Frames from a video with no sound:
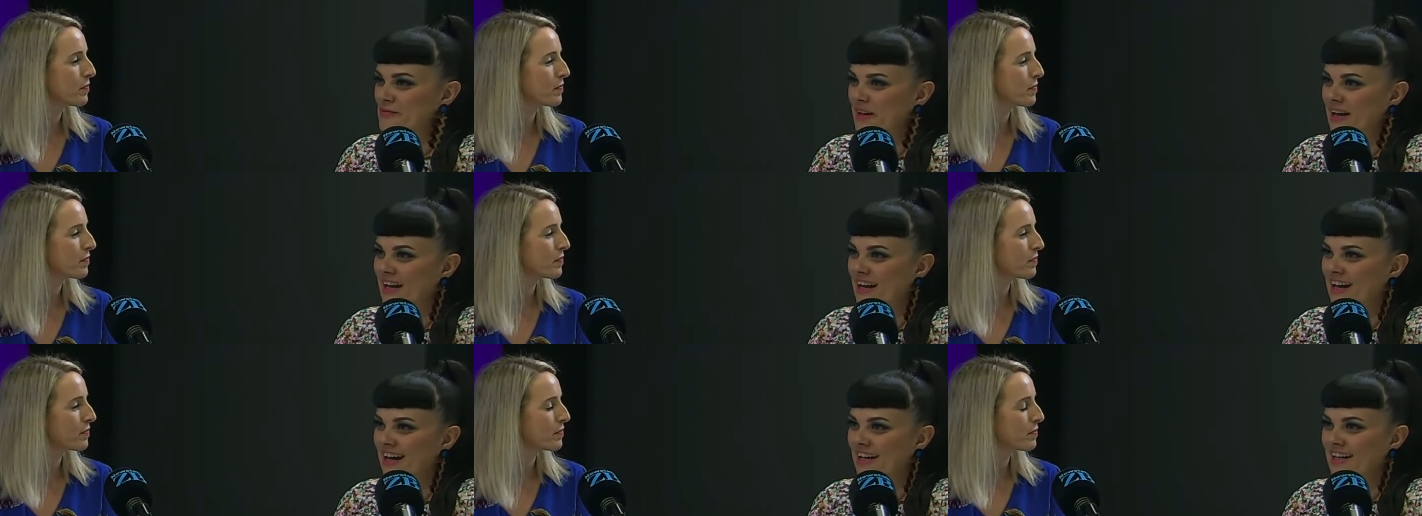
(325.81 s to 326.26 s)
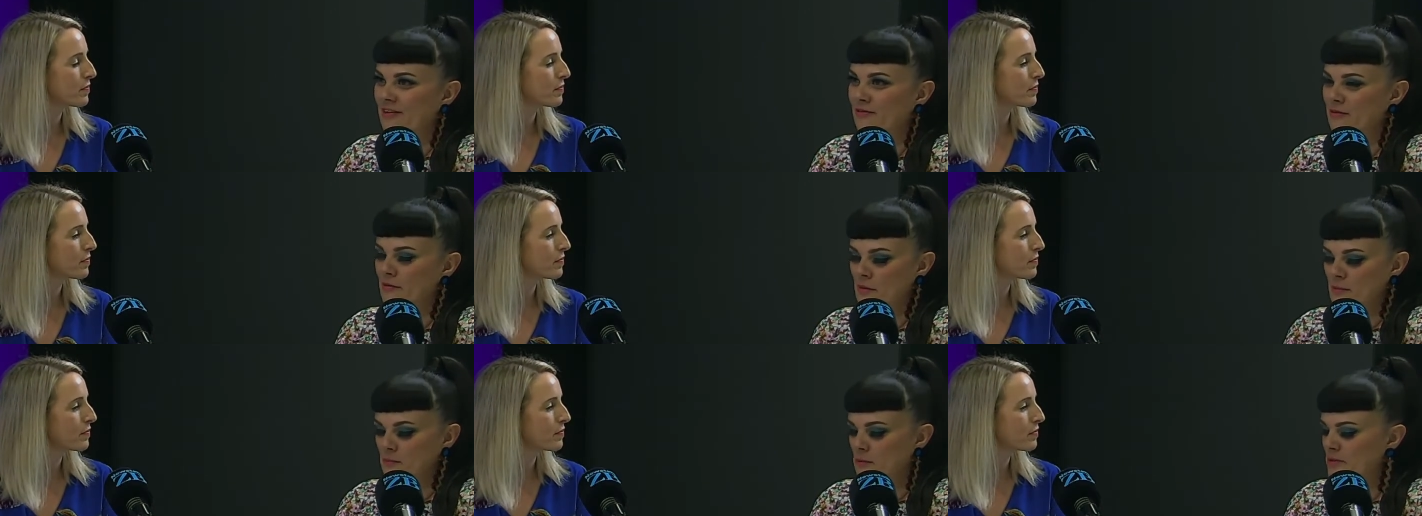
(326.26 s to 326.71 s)
Speaker 1: Mm. But I
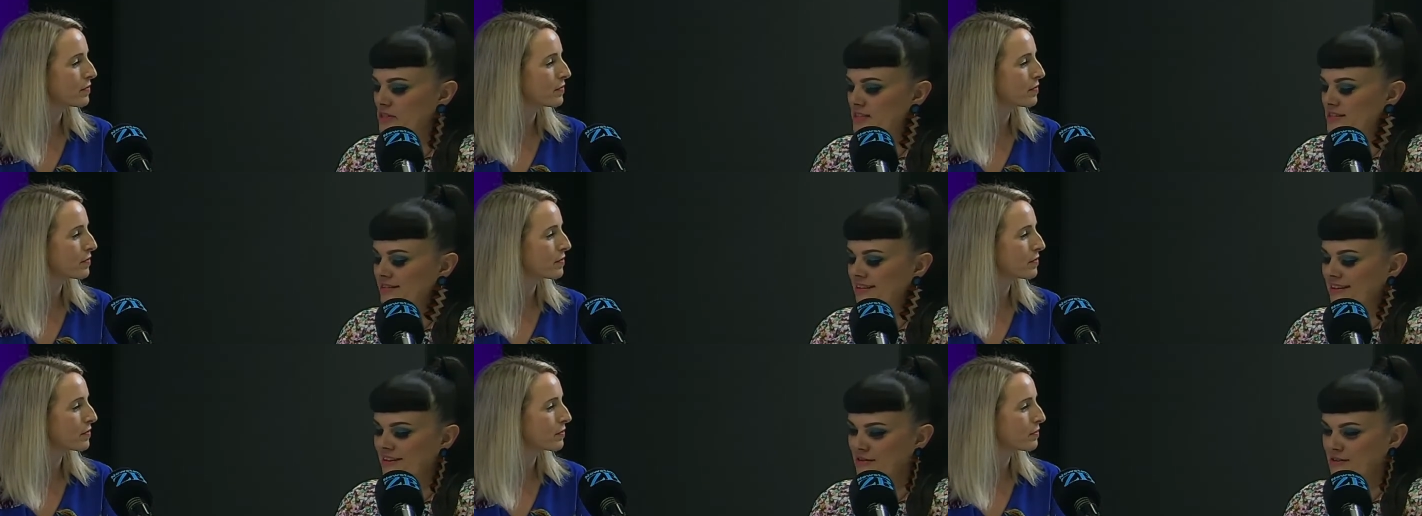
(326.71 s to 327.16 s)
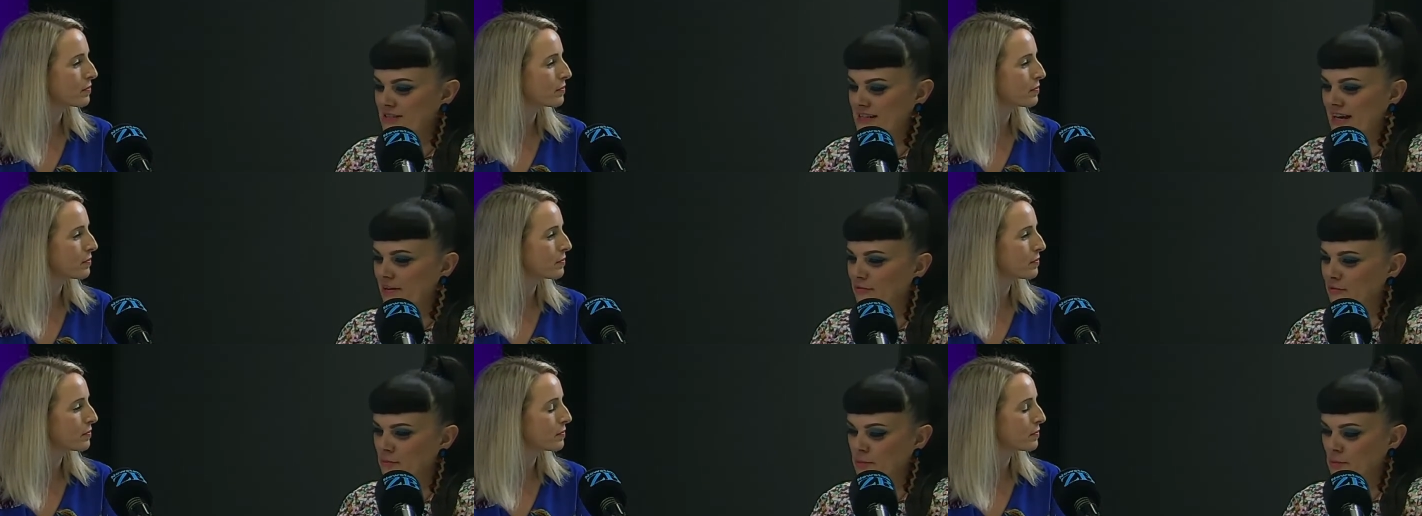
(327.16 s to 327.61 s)
can remember, you know,
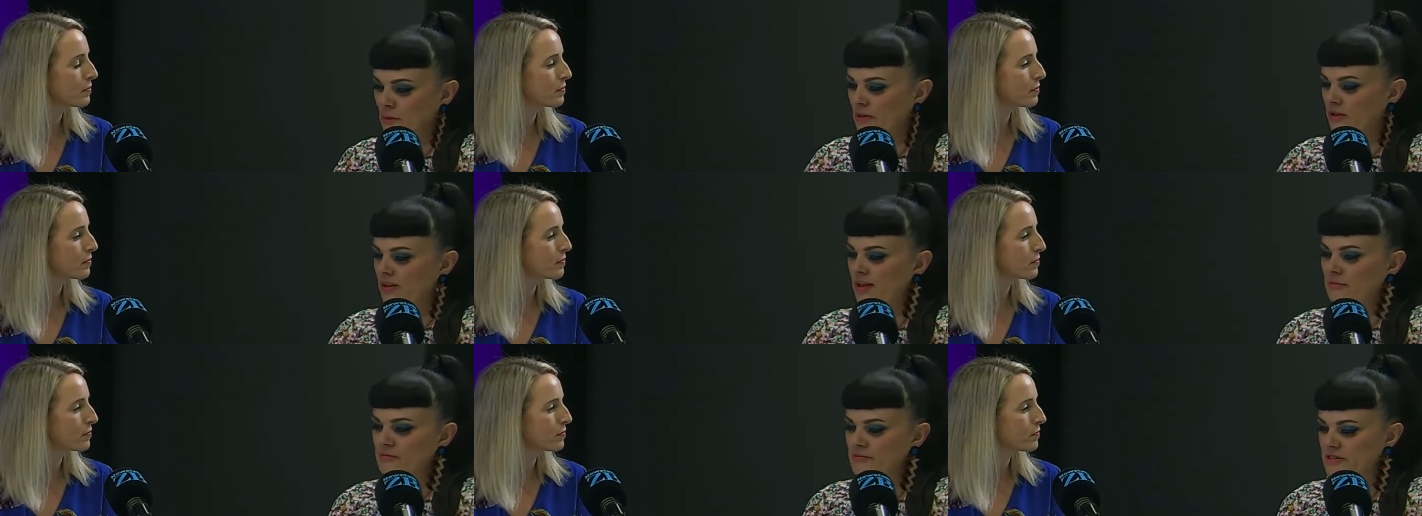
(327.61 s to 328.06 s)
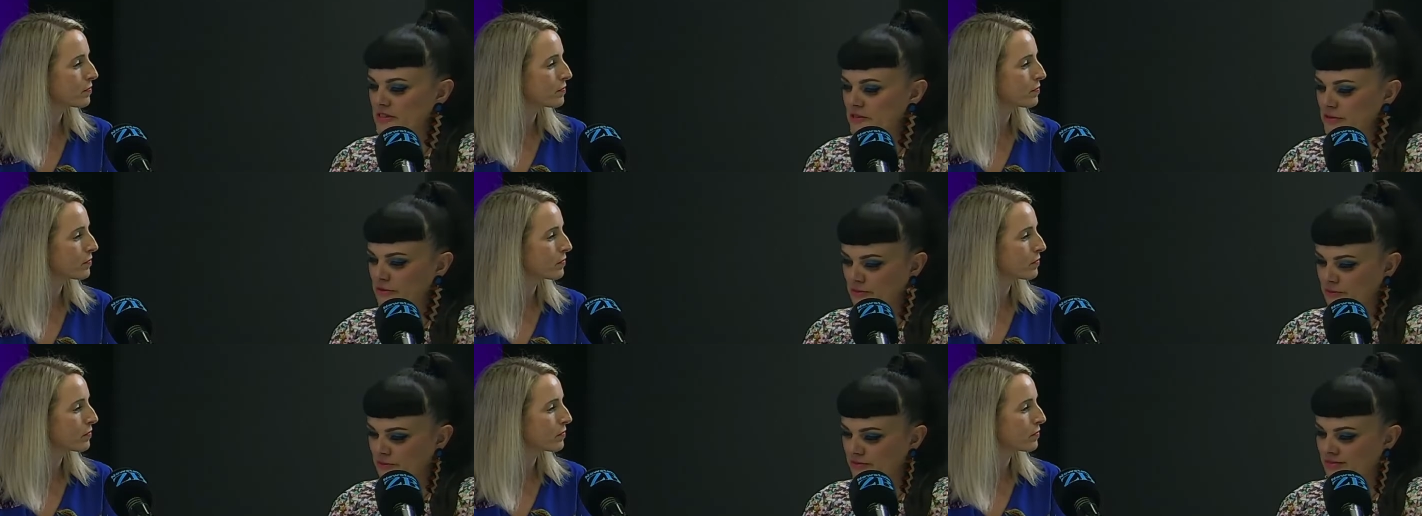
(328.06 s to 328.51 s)
Dad would pull up
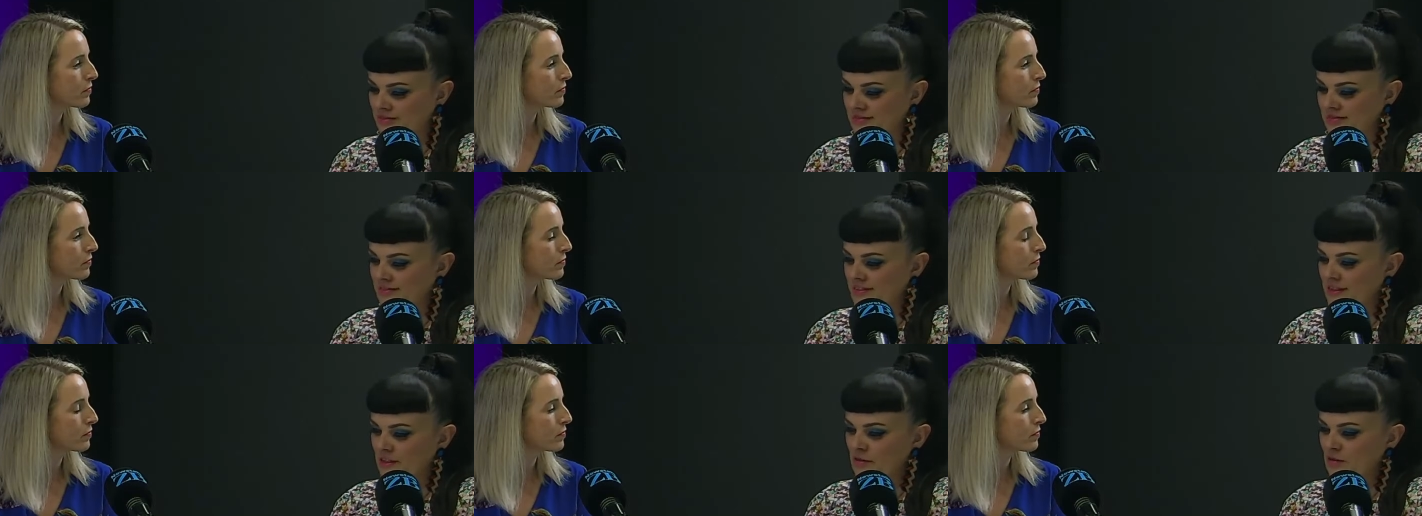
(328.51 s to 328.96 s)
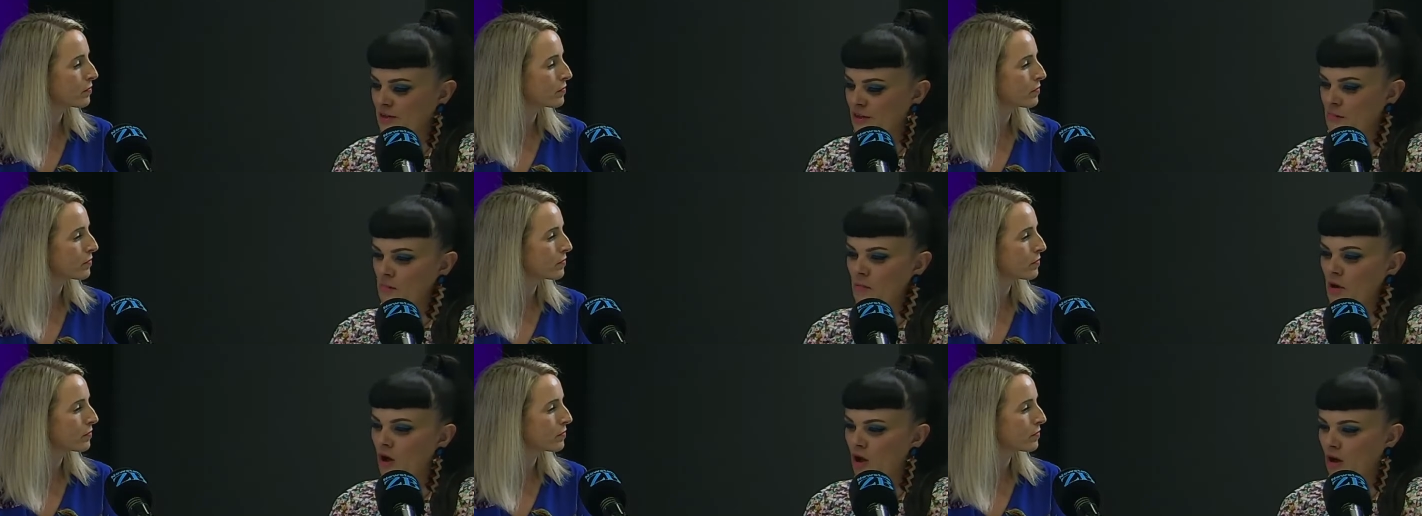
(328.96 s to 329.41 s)
to you know
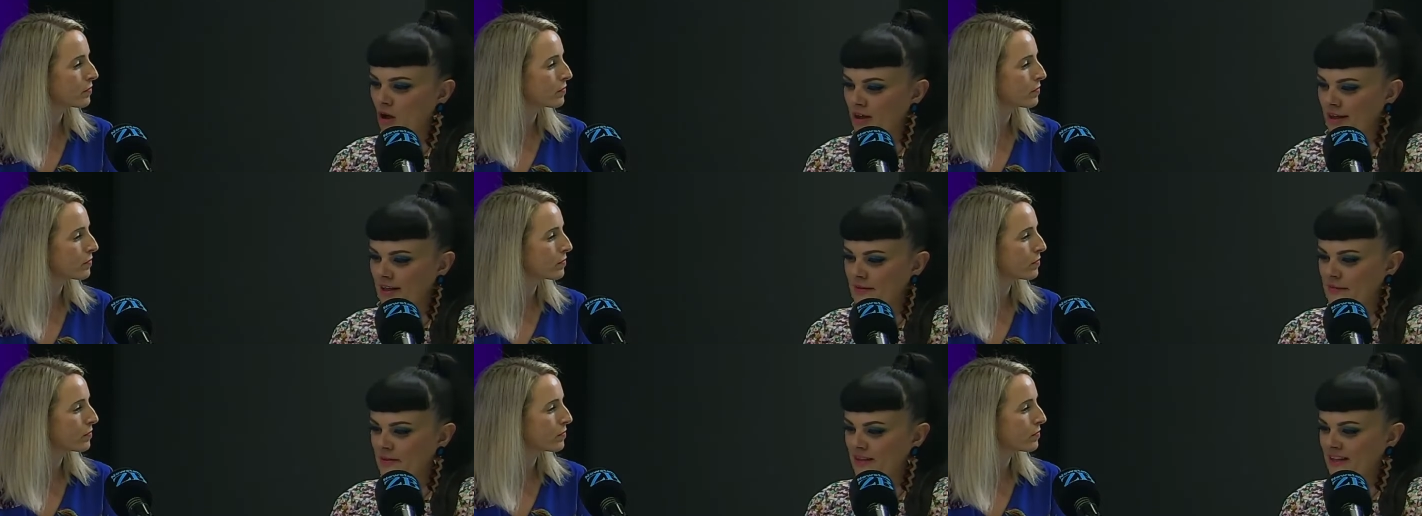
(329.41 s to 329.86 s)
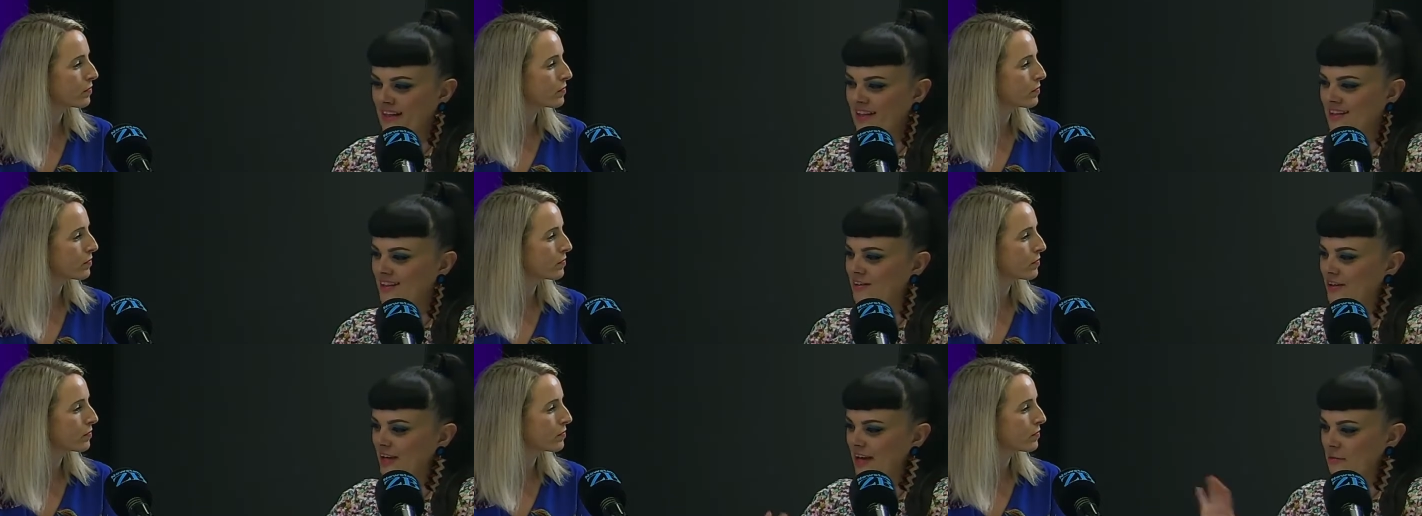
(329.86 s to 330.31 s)
a mall and be like,